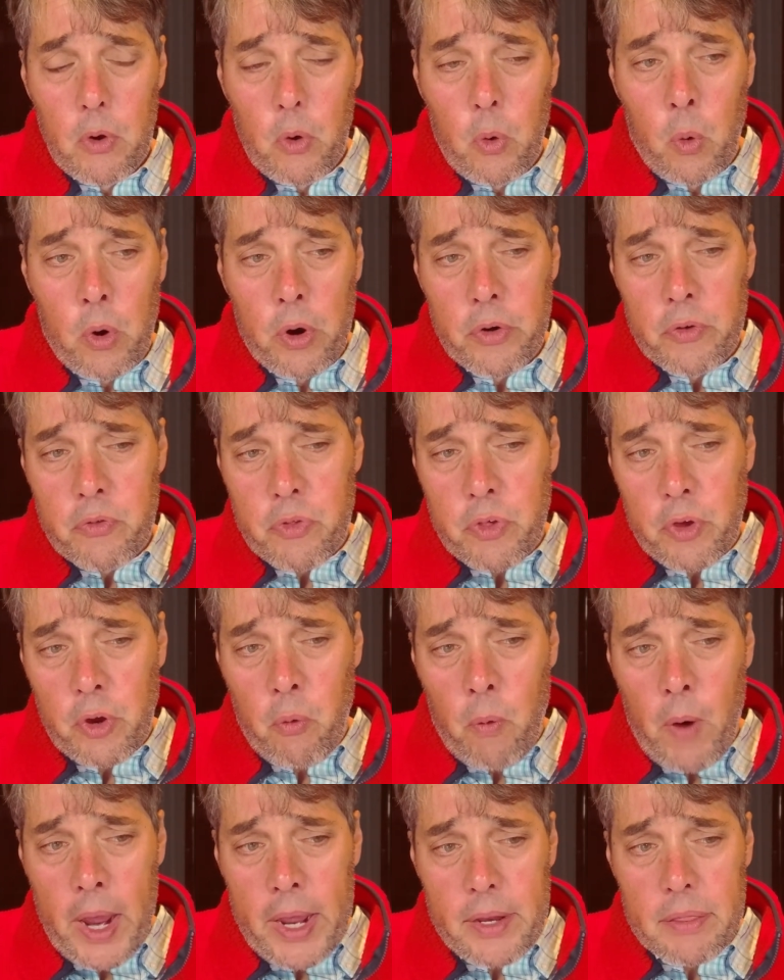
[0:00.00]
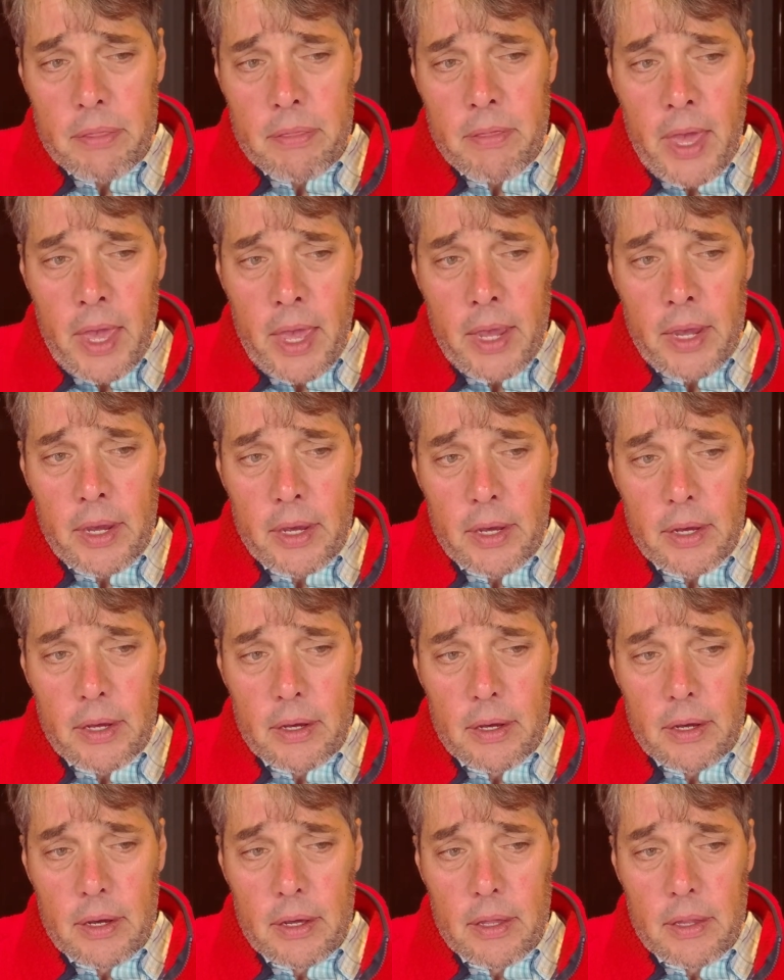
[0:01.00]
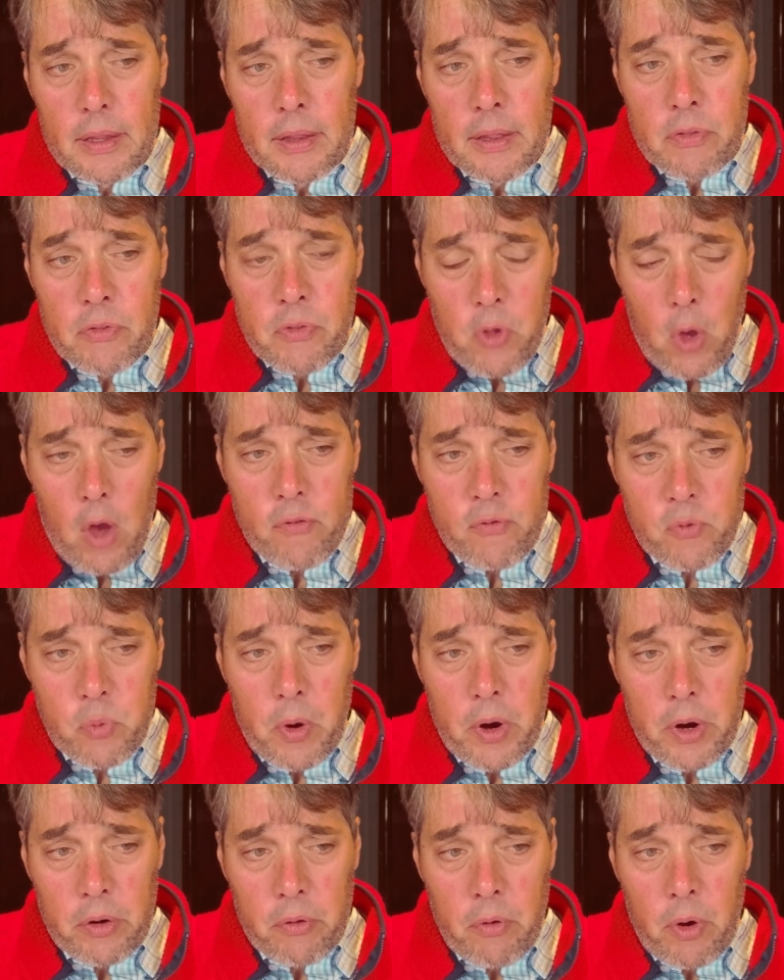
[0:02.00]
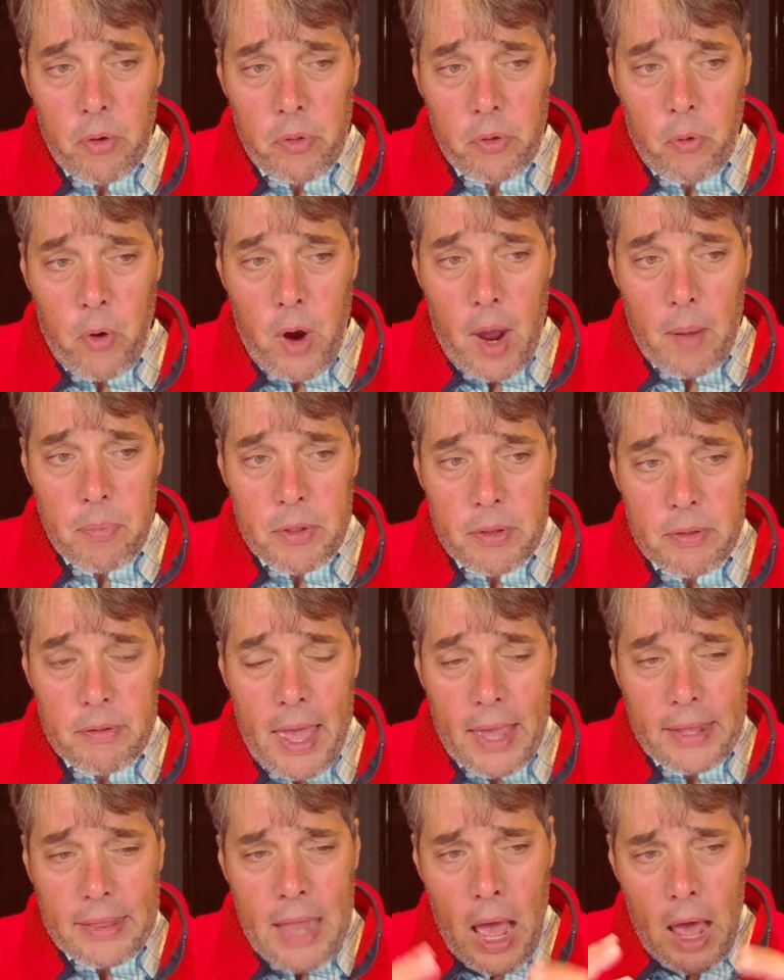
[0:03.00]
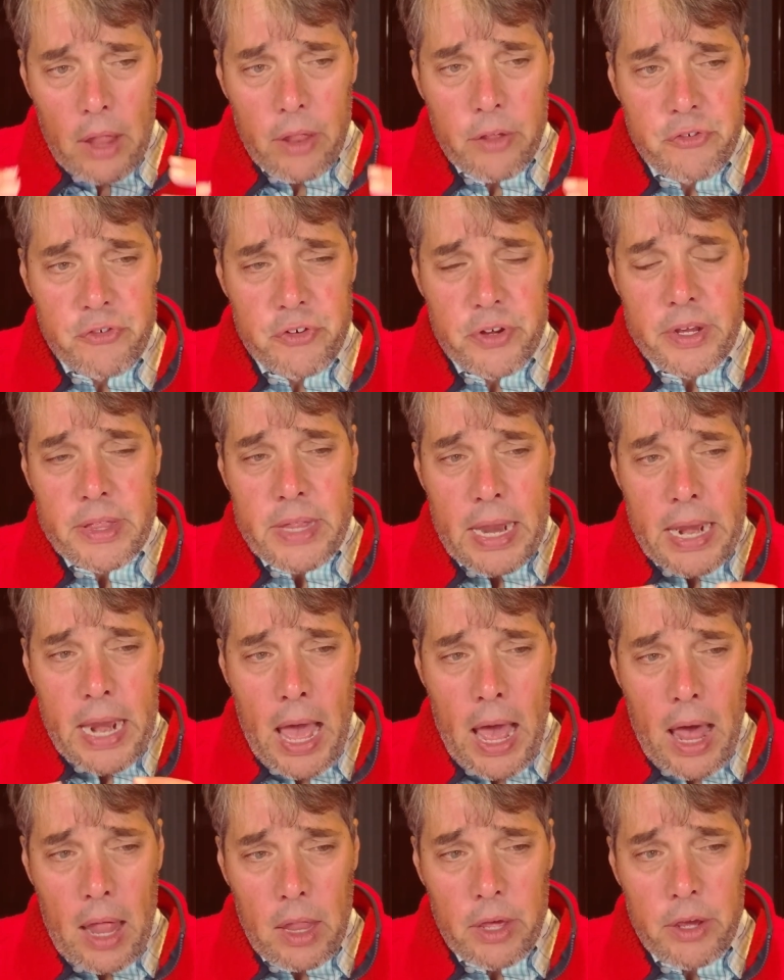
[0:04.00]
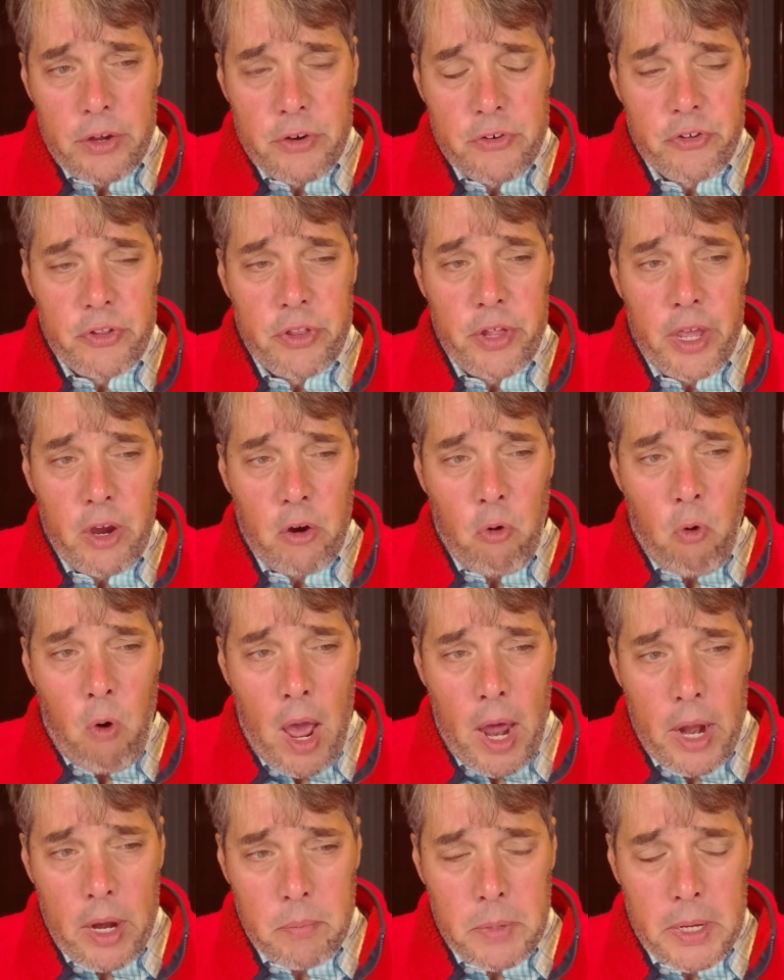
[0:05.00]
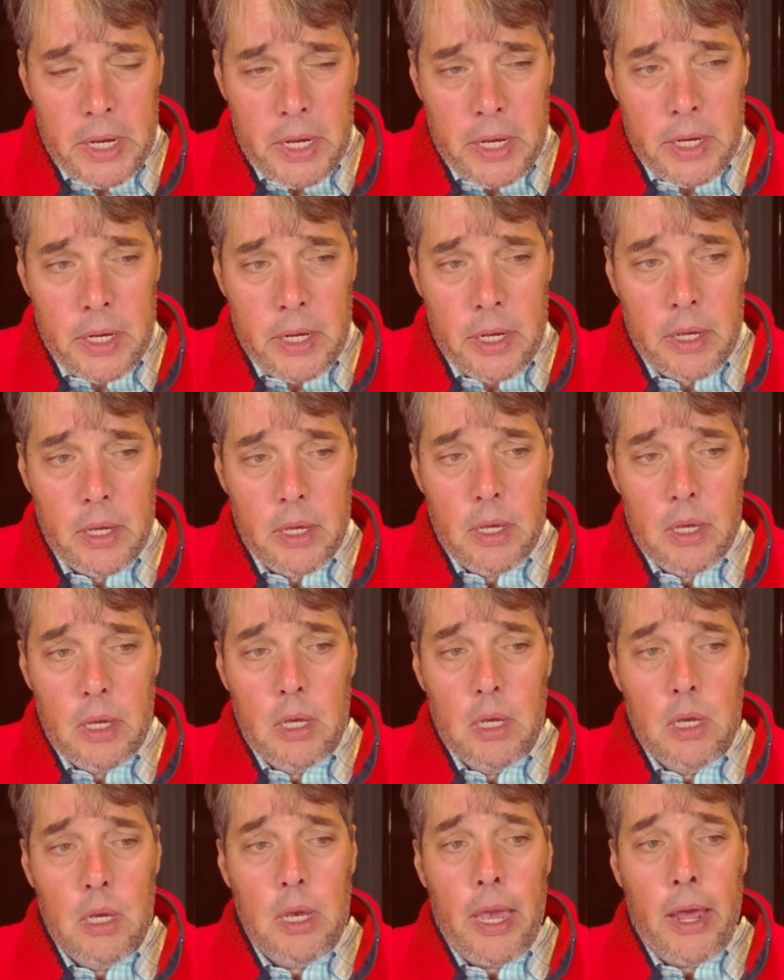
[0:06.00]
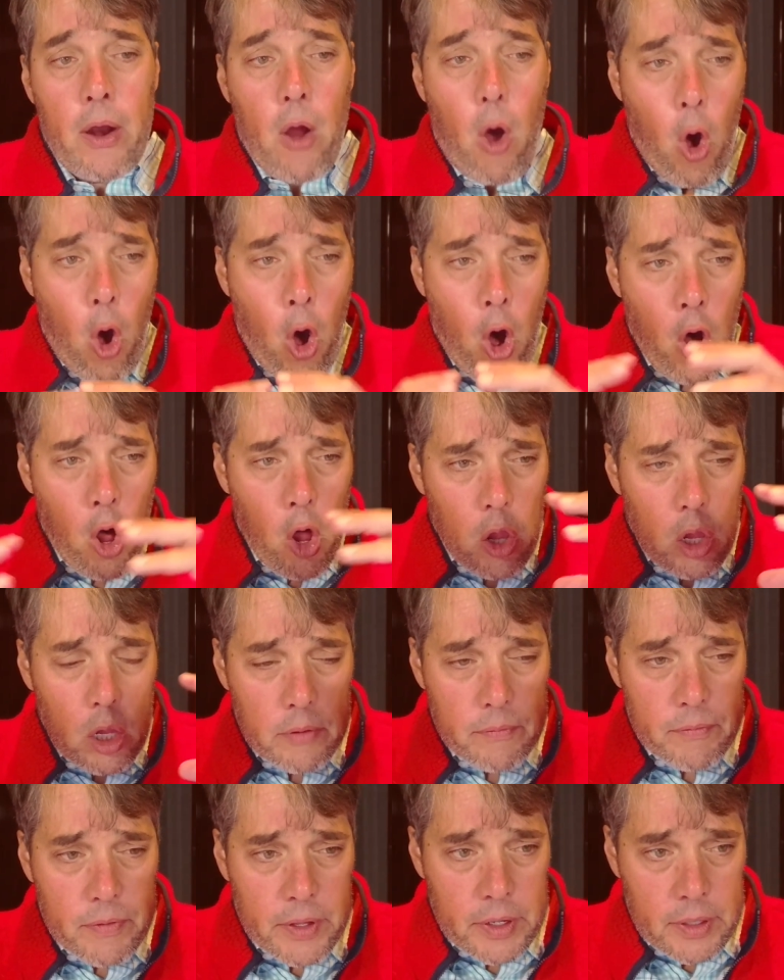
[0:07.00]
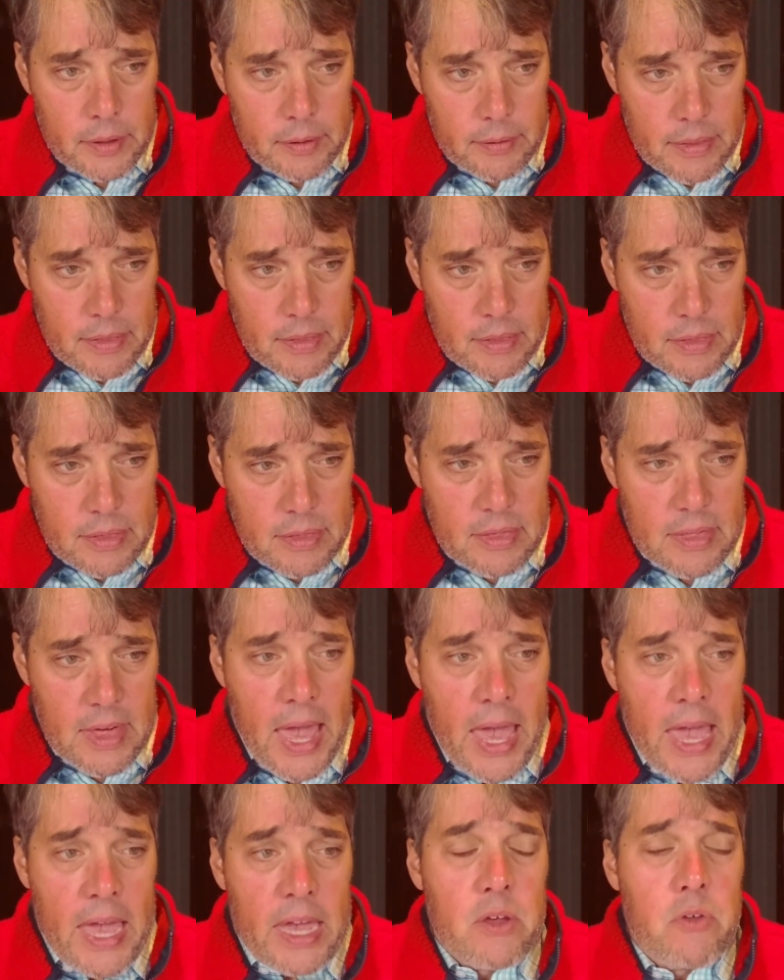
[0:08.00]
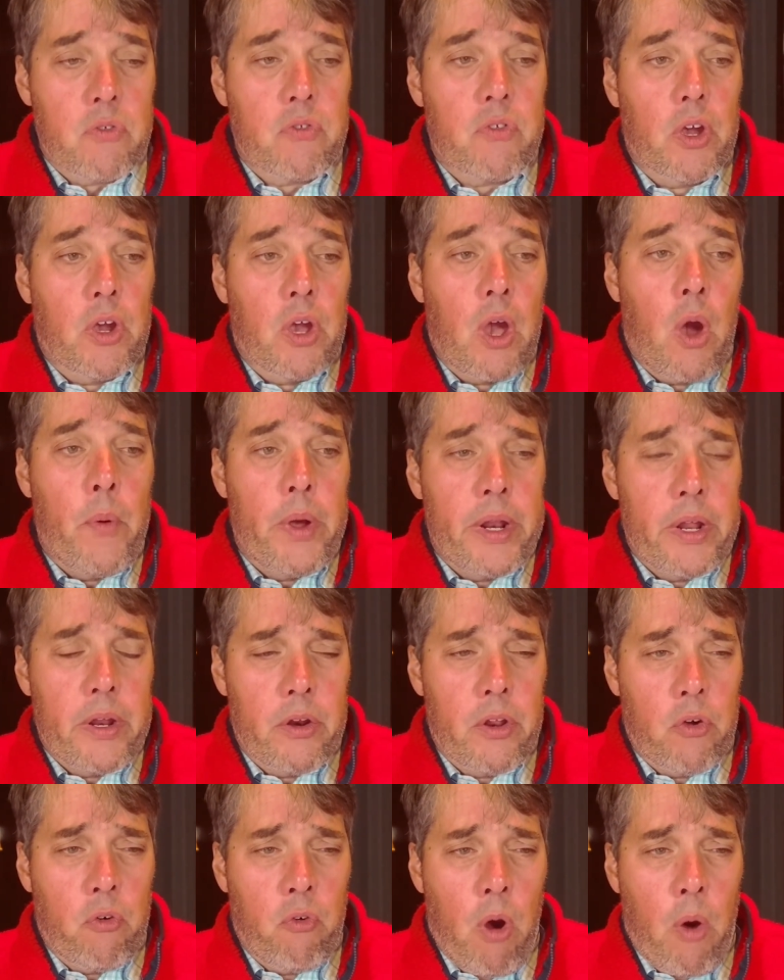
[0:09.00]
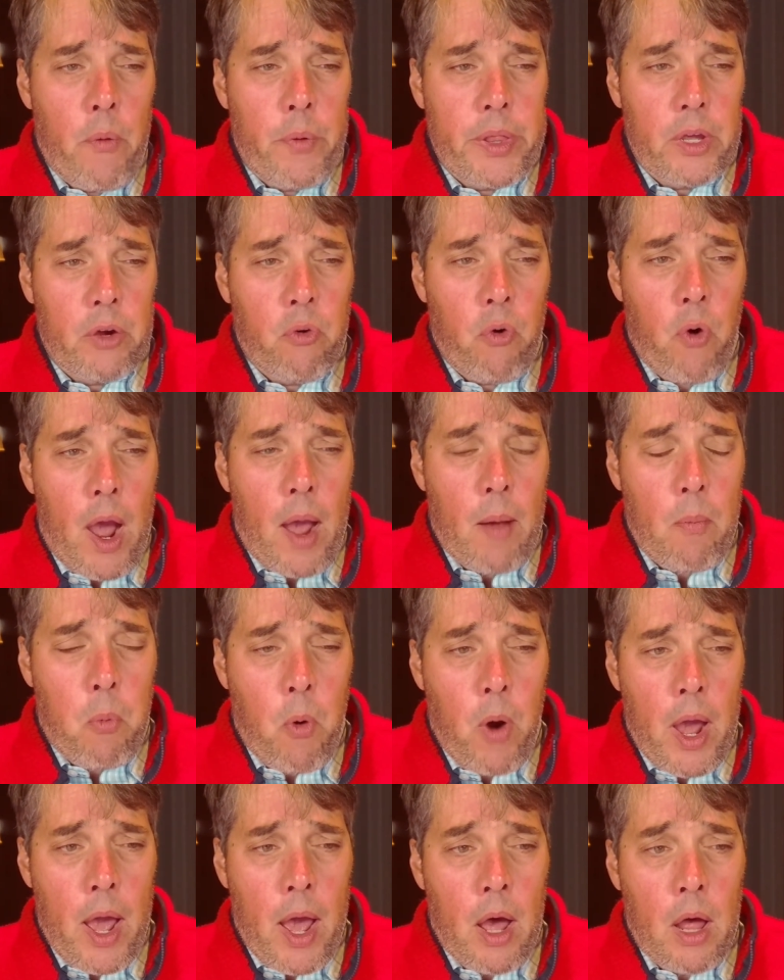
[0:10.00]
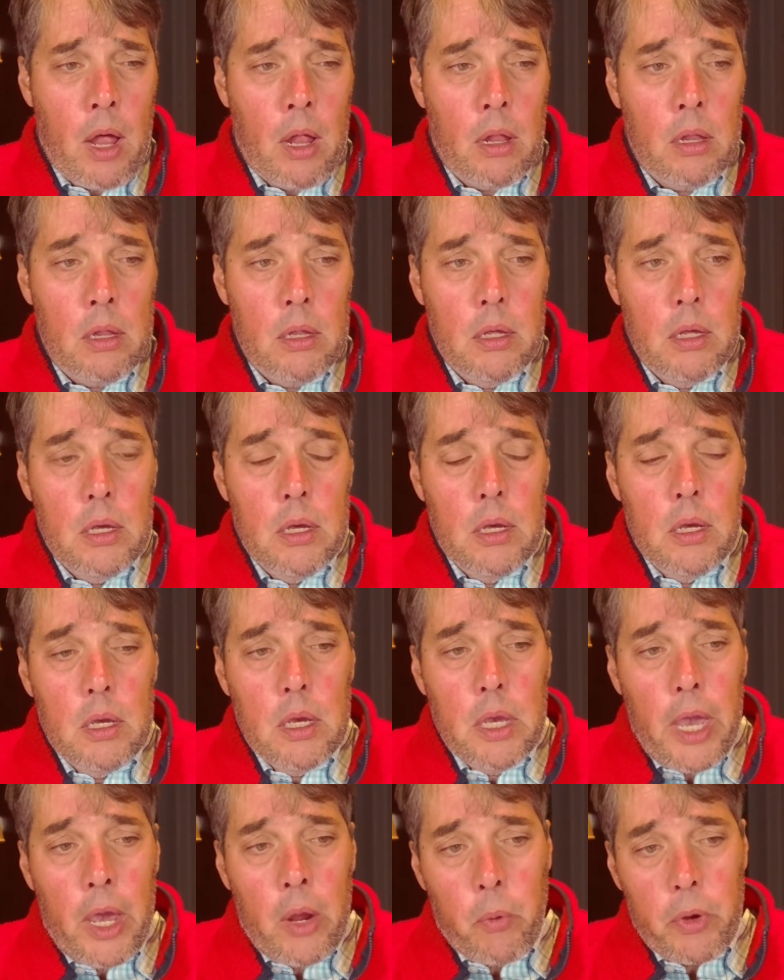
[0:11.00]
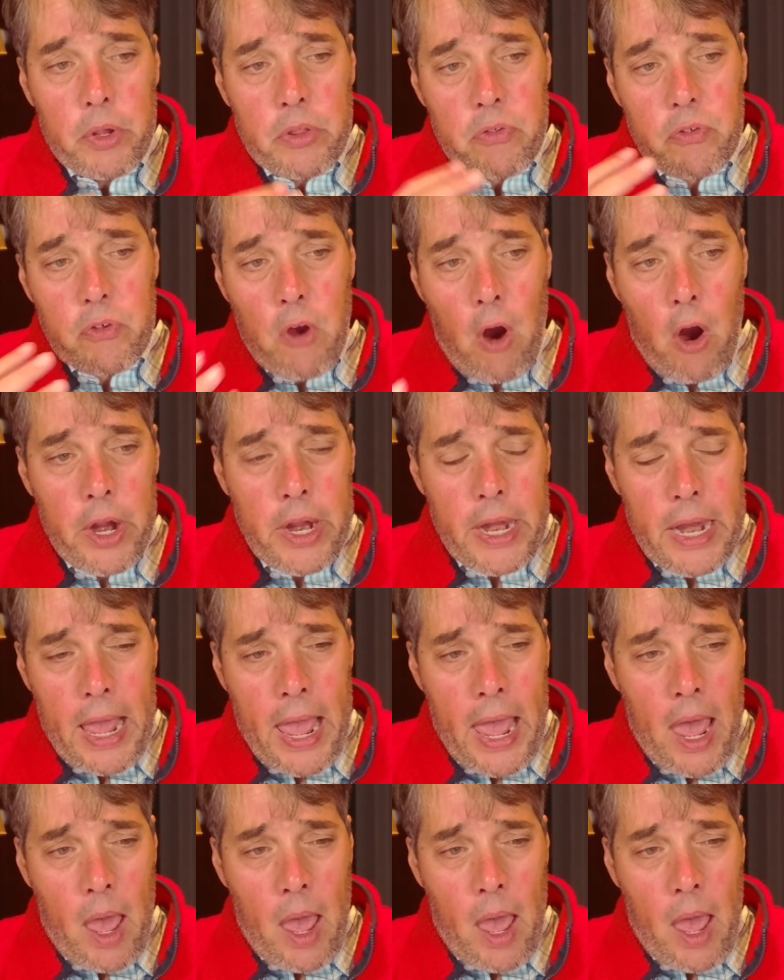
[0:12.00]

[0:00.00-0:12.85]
or is the great thing the software to grow the crop, the technology and the knowledge and the agronomy and all of the things that go into growing the crop well? And what's starting to